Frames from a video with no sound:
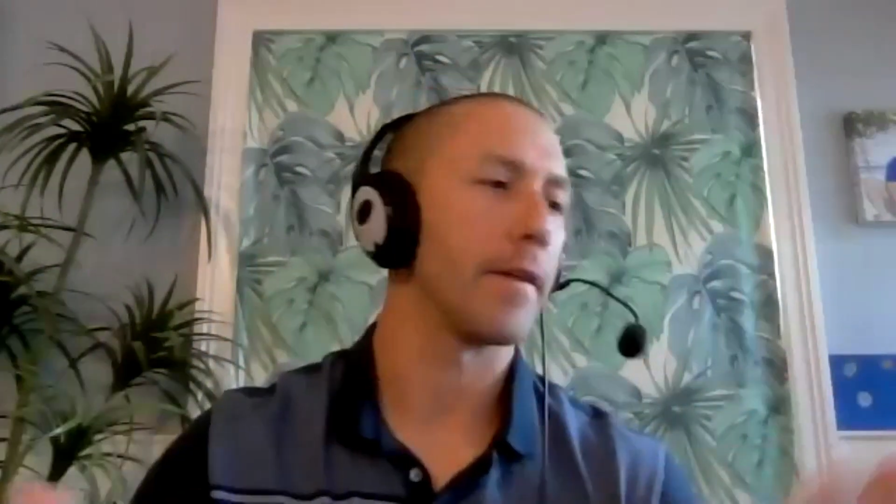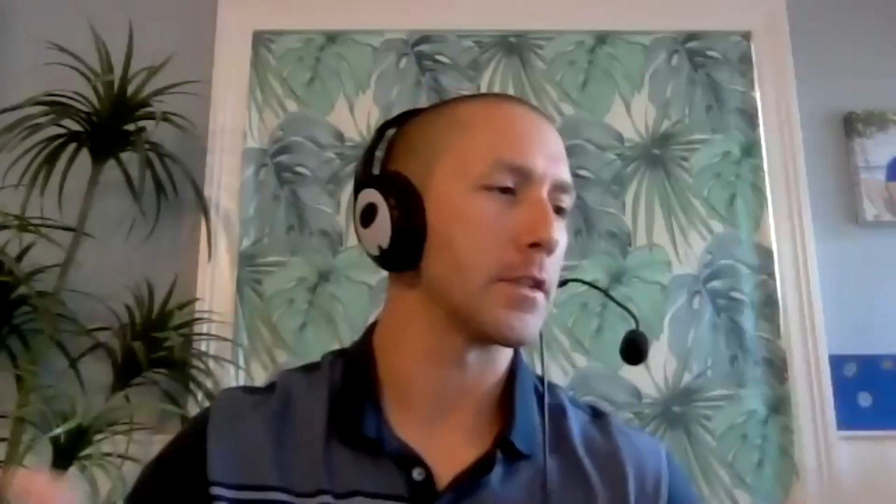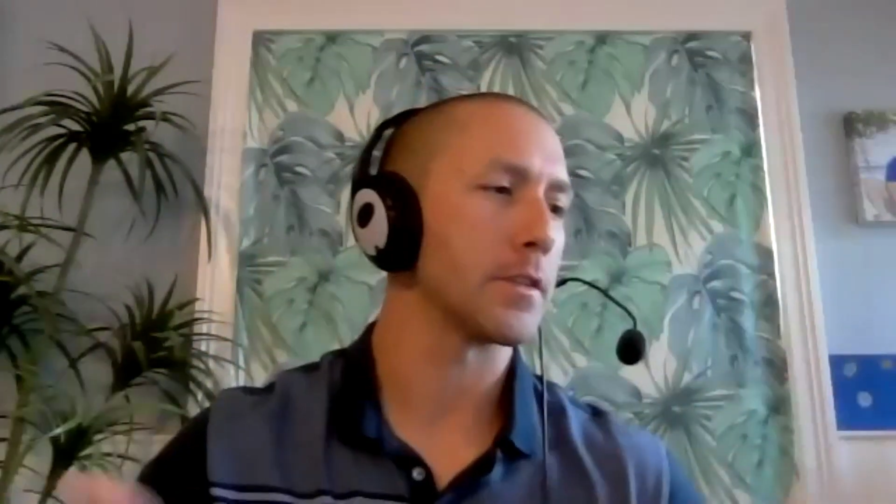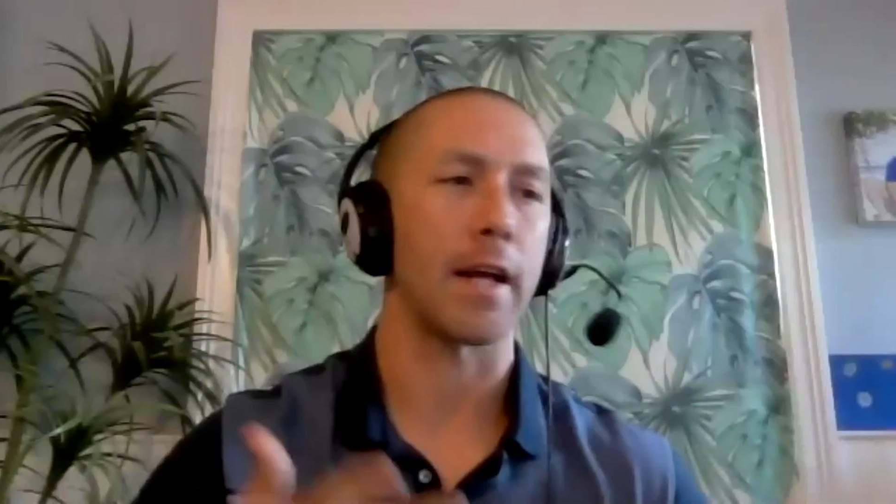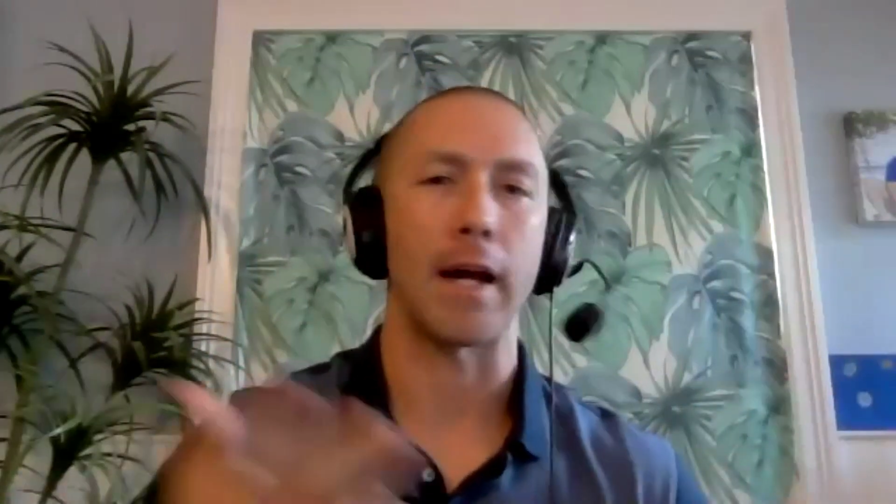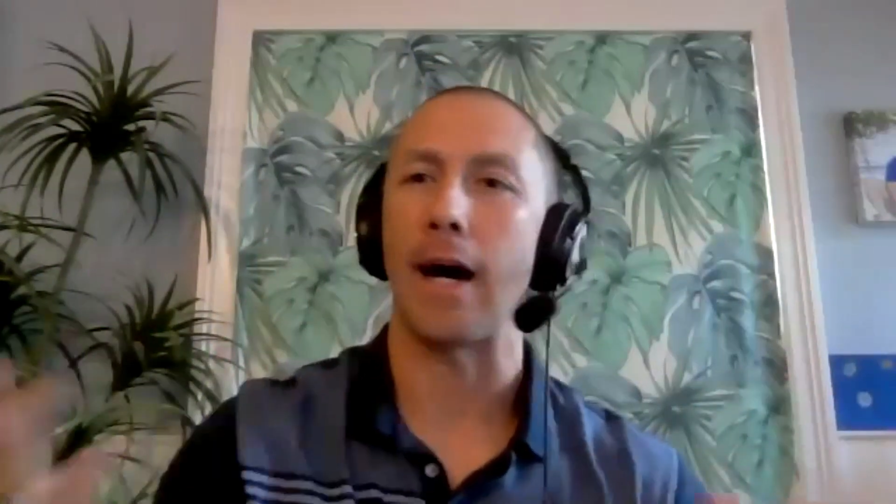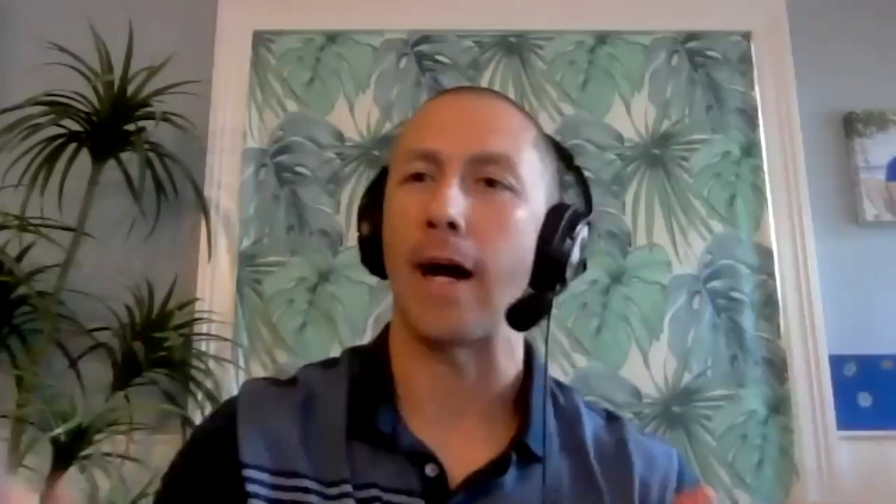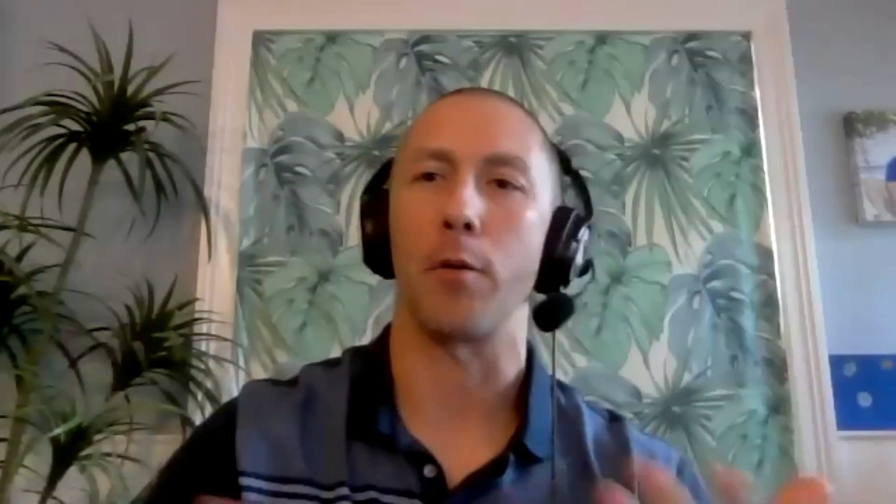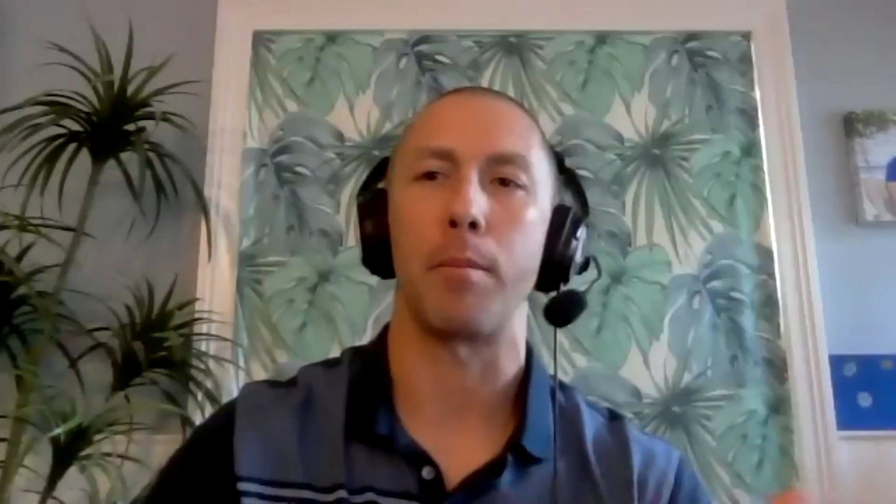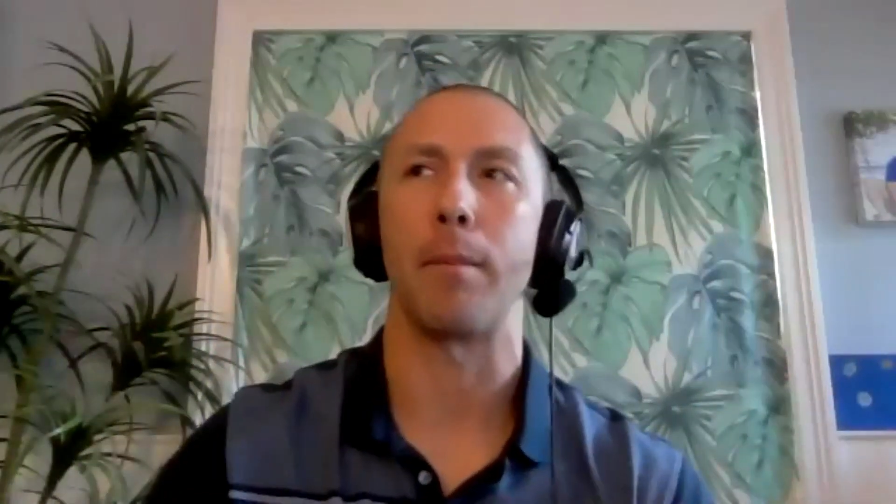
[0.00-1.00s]
They just kind of
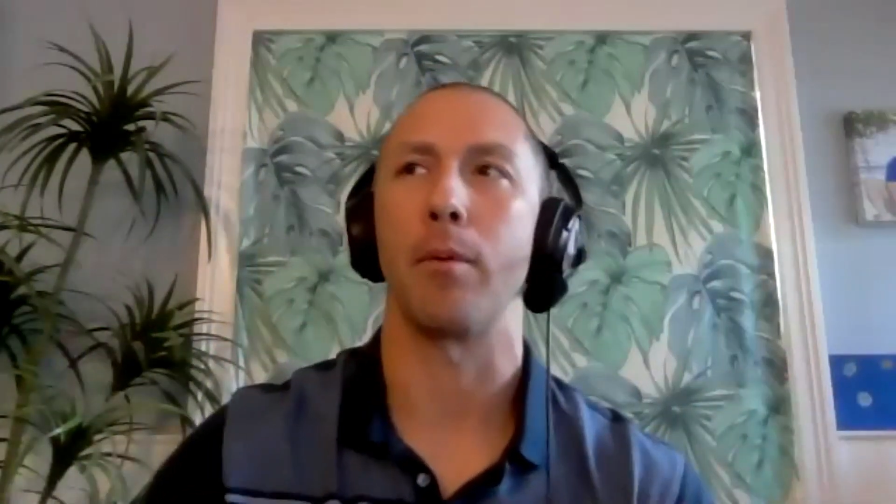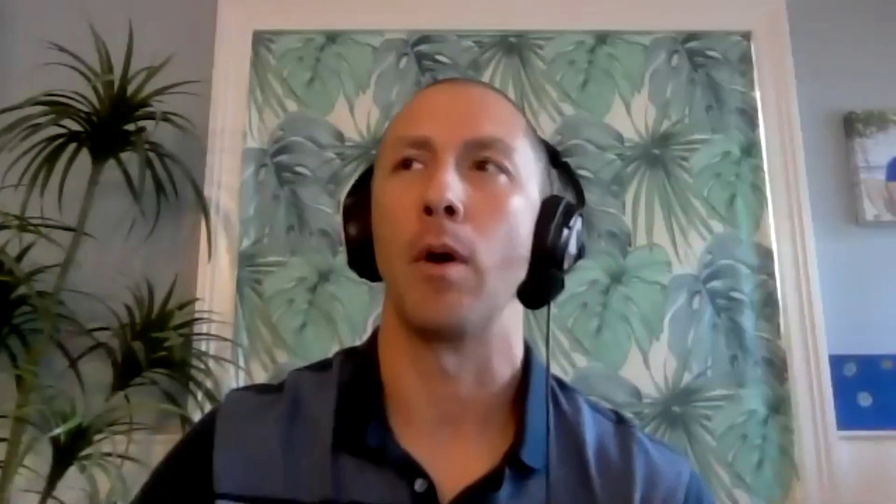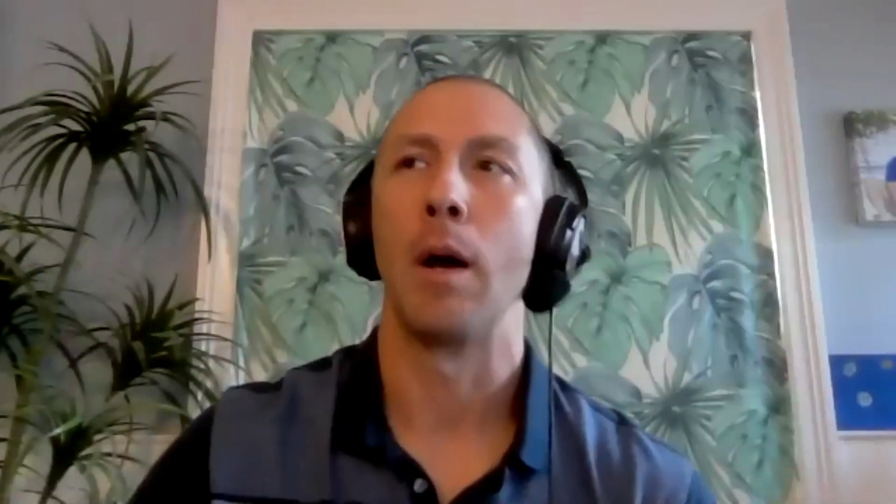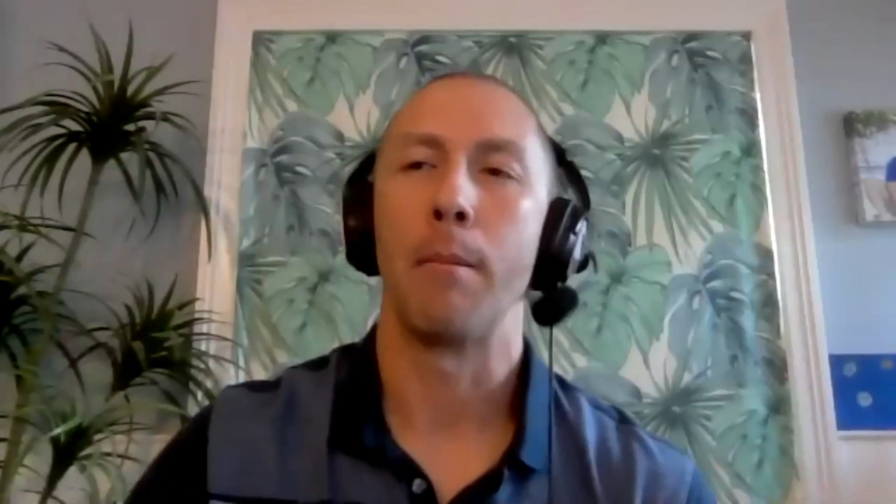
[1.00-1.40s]
hire people,